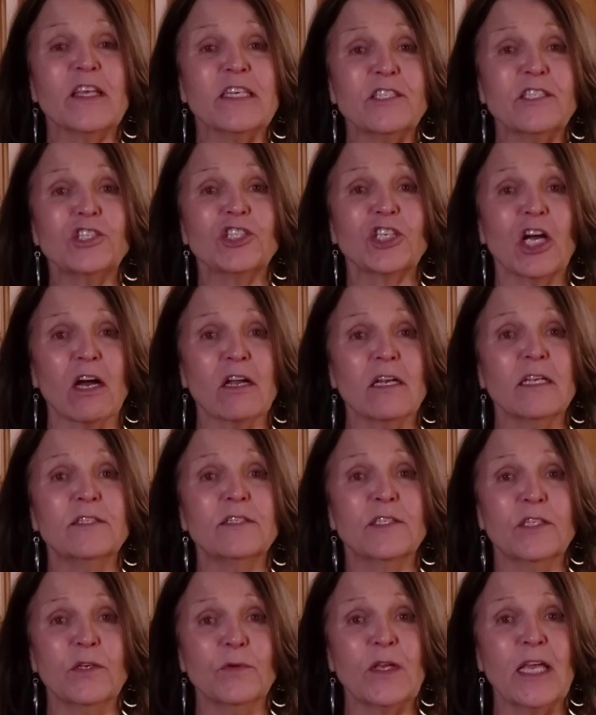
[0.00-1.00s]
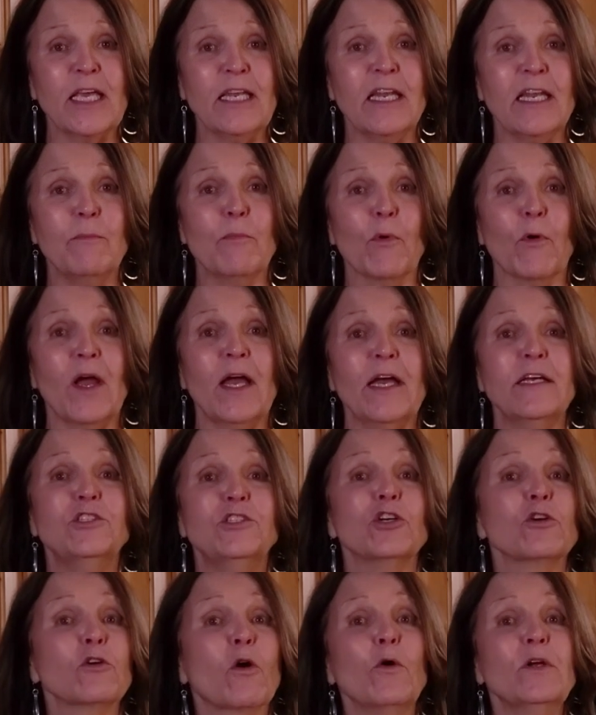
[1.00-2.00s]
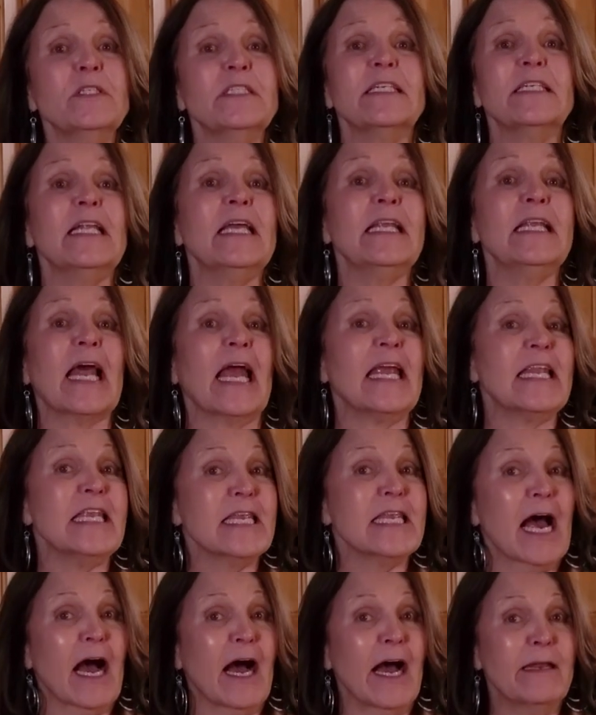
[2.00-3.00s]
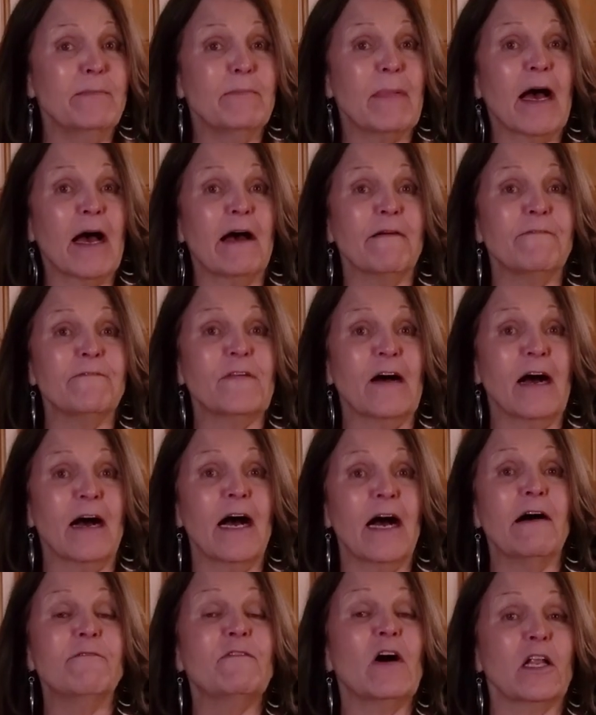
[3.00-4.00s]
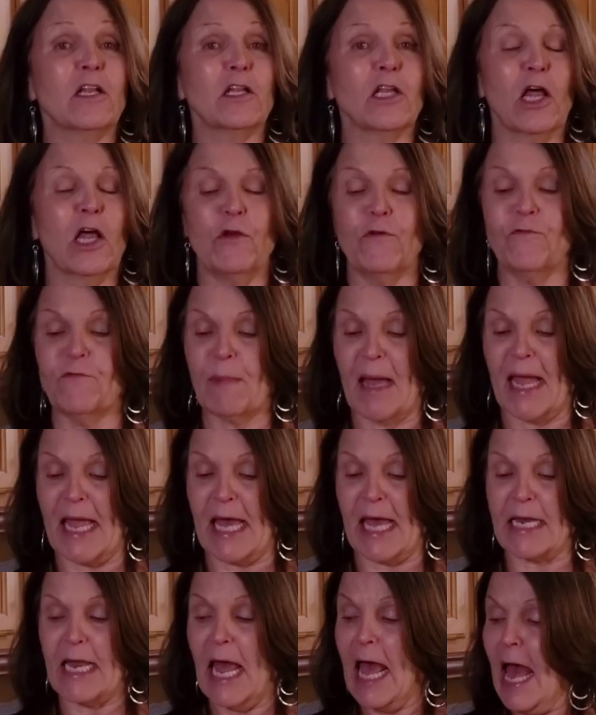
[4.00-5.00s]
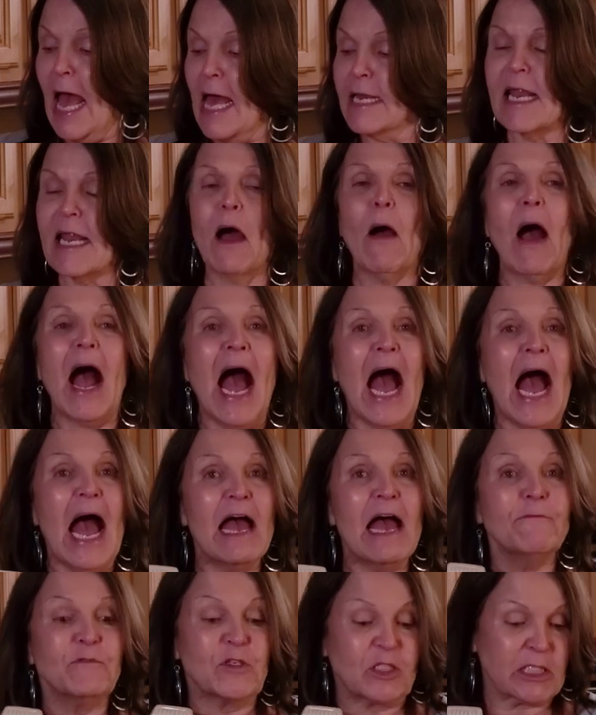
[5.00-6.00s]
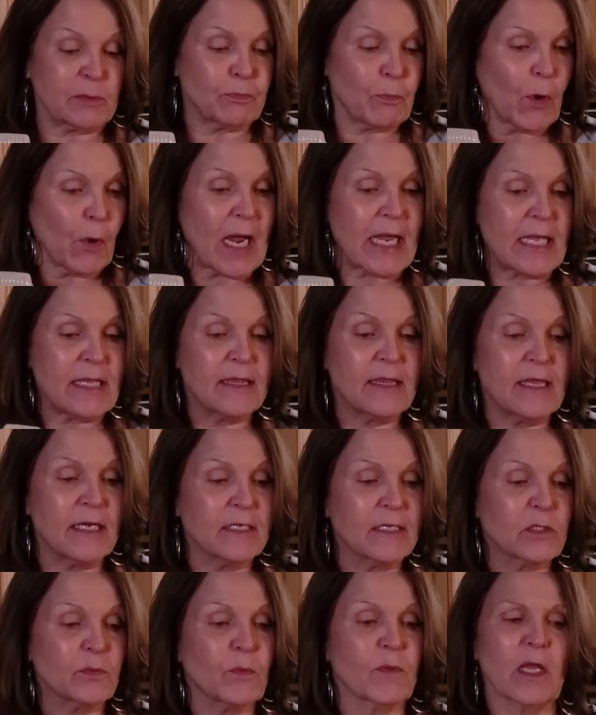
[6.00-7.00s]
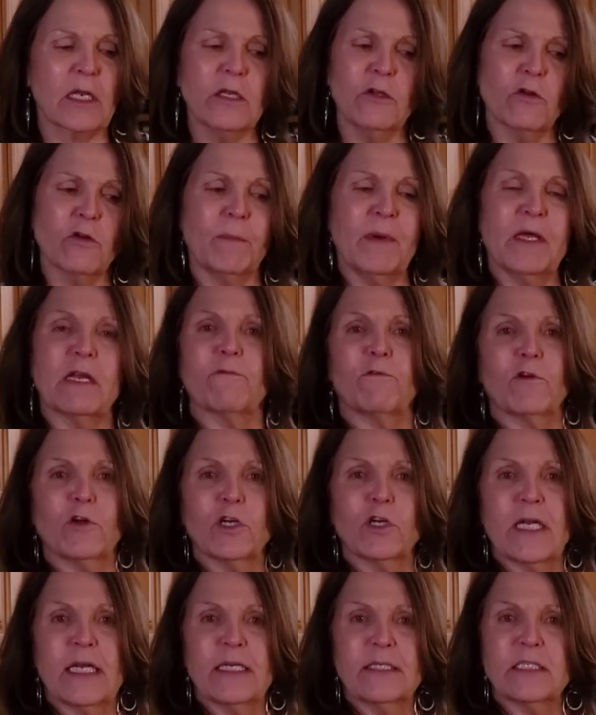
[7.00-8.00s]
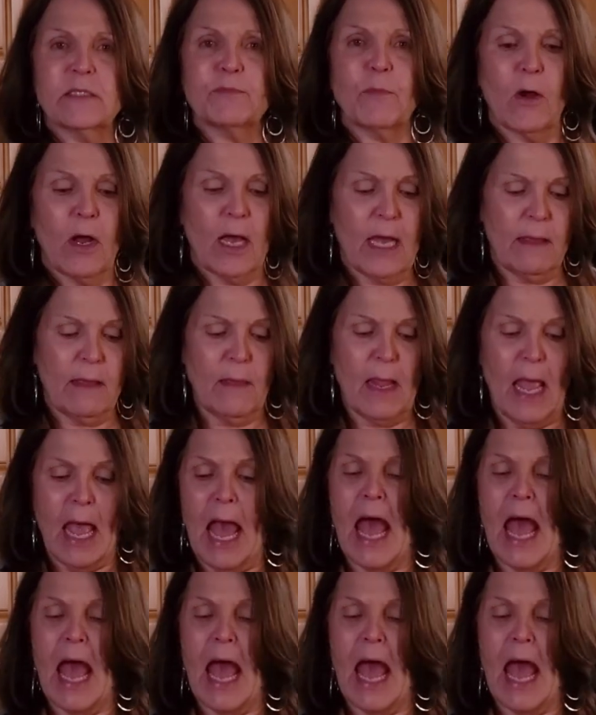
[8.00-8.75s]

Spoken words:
this chocolate zucchini bread, you're going to need a 9x5 loaf pan. Now, I have sprayed this with a little bit of cooking spray,